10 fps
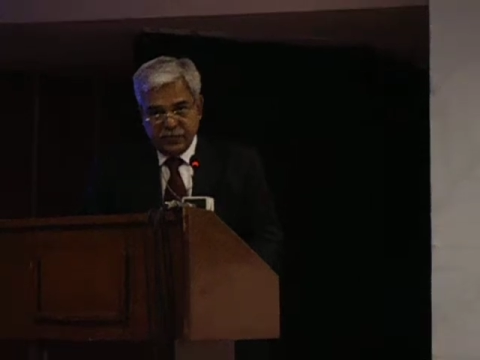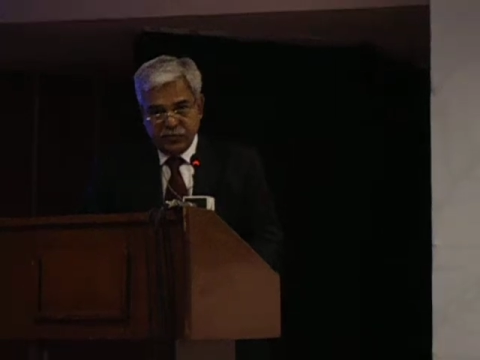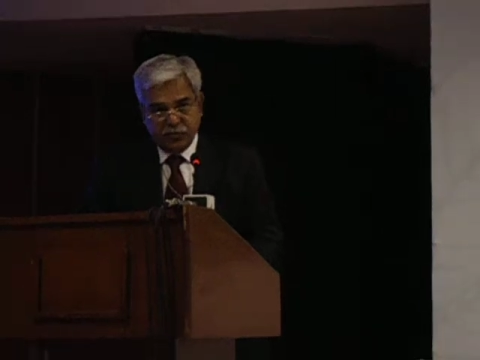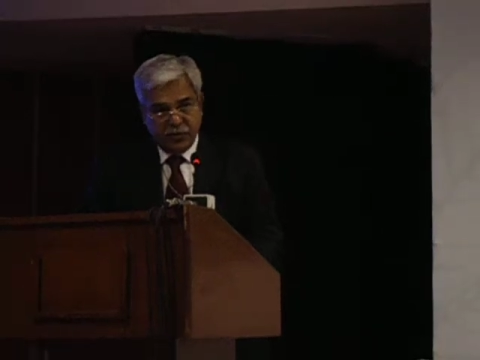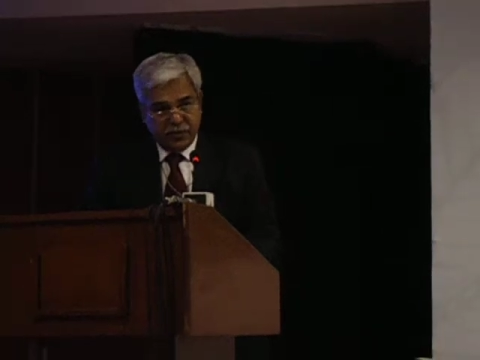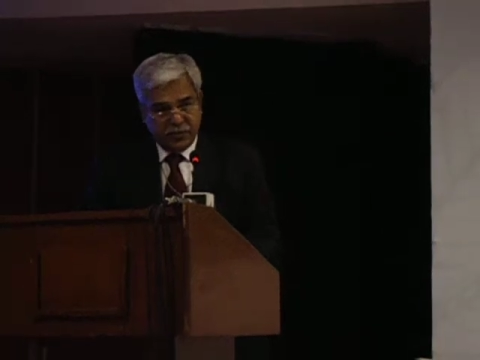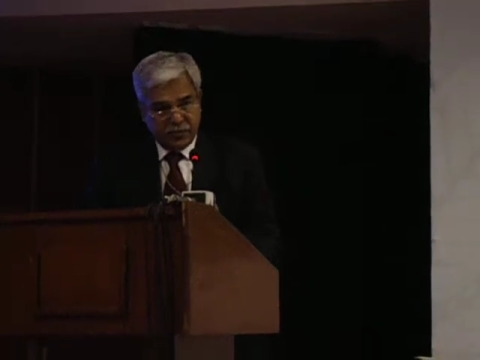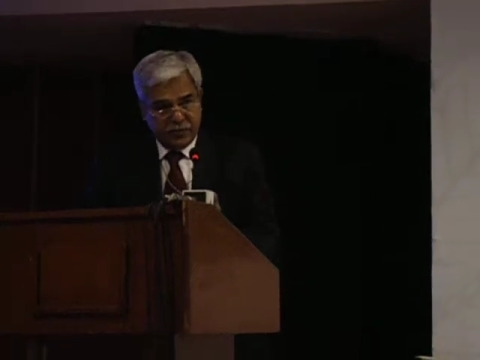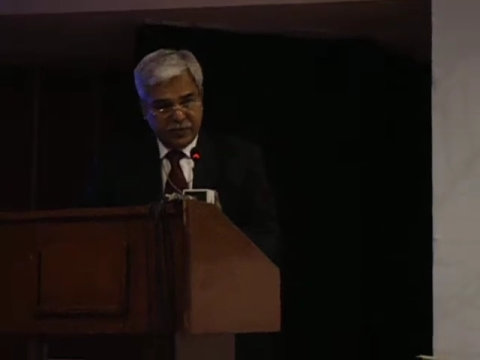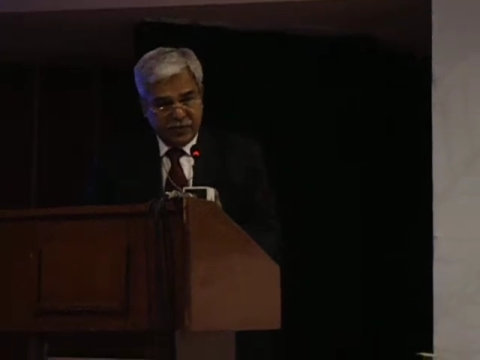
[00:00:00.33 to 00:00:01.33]
So
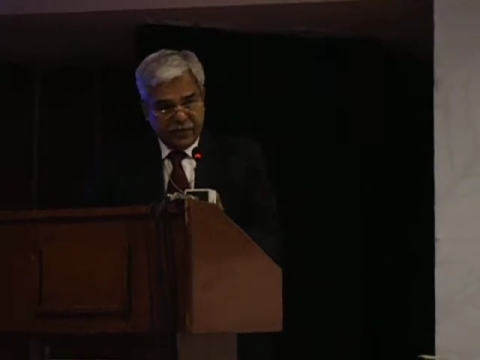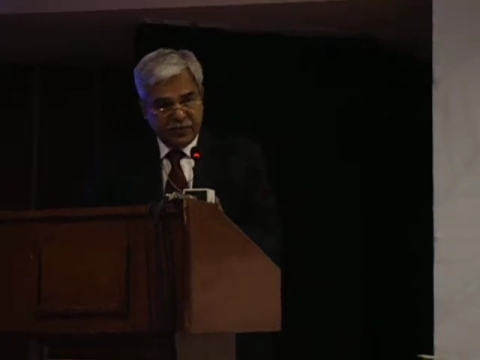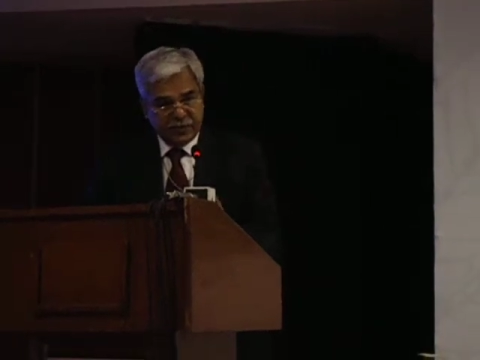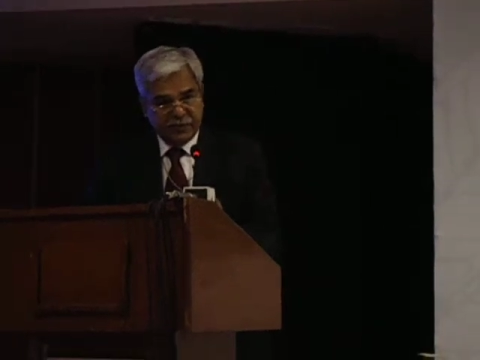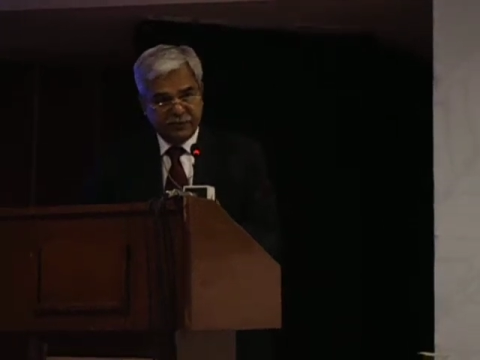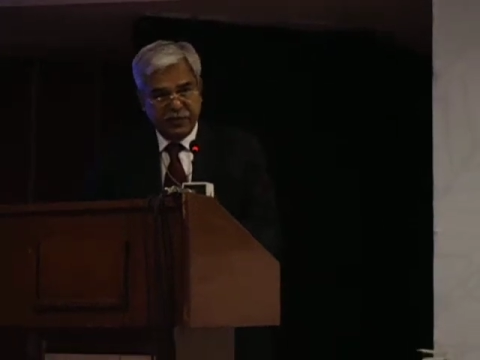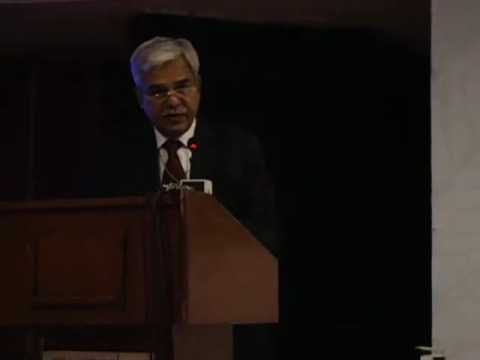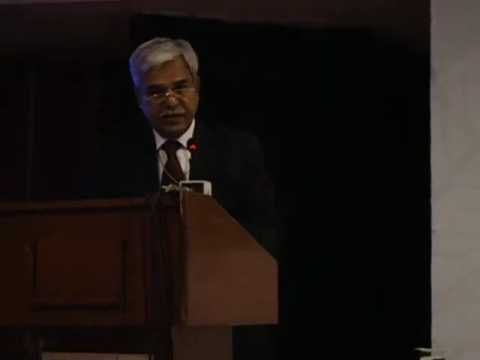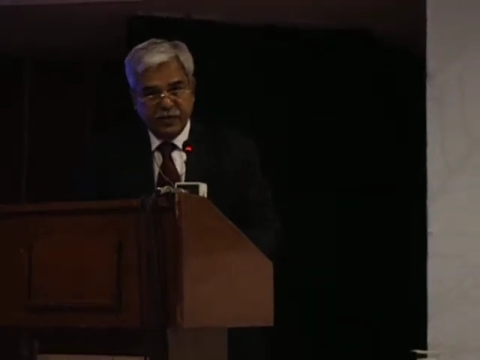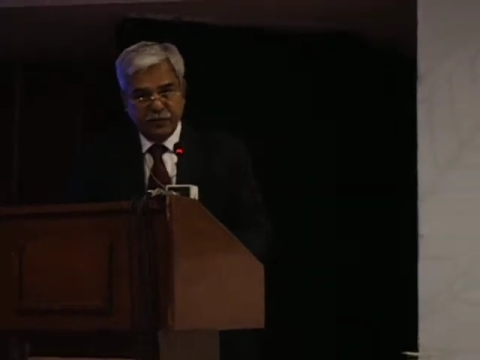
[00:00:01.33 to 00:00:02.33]
there is
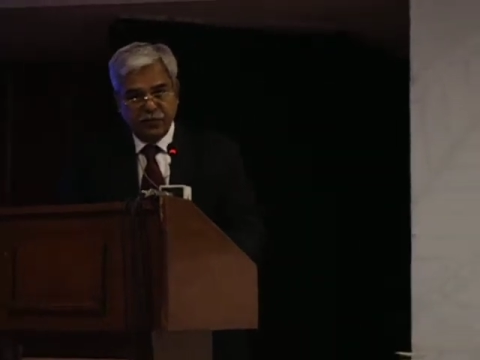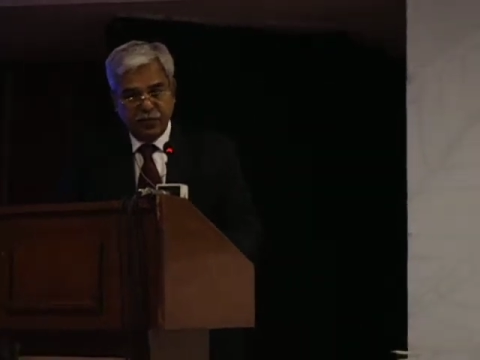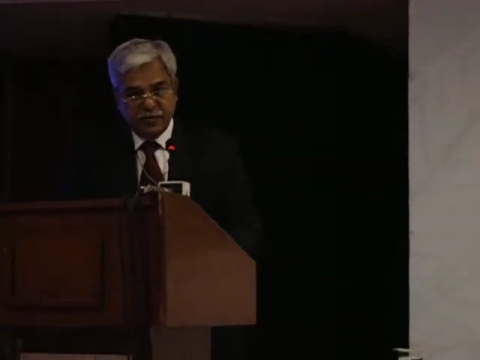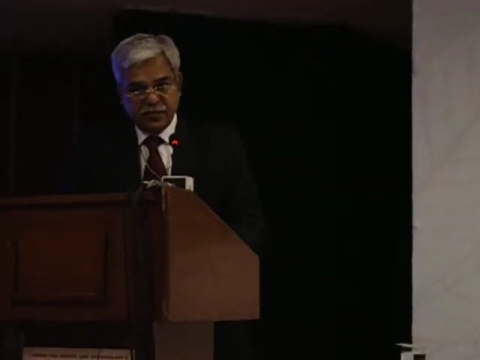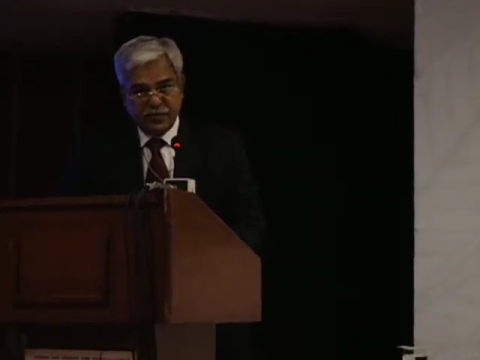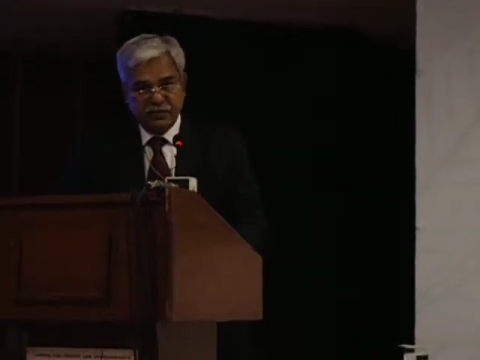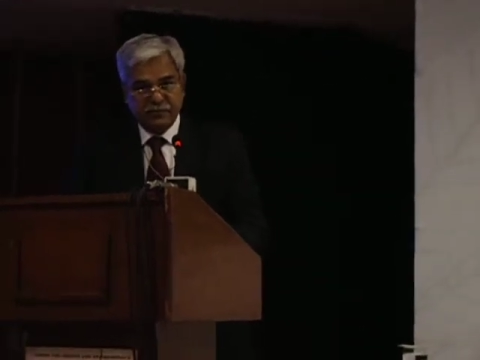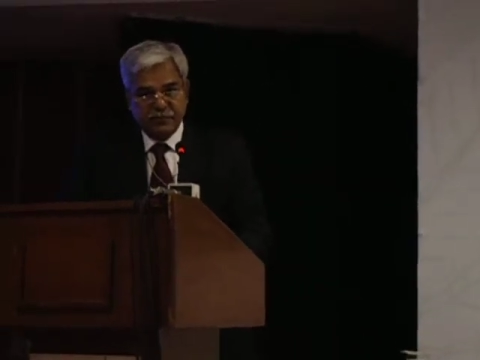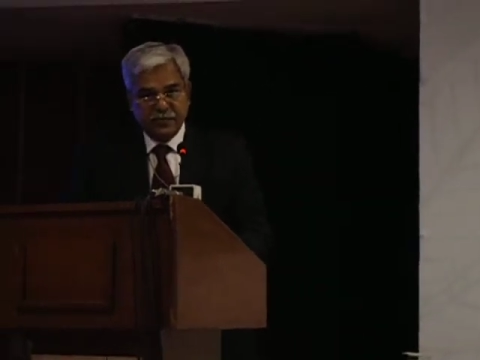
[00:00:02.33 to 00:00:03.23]
definitely a positive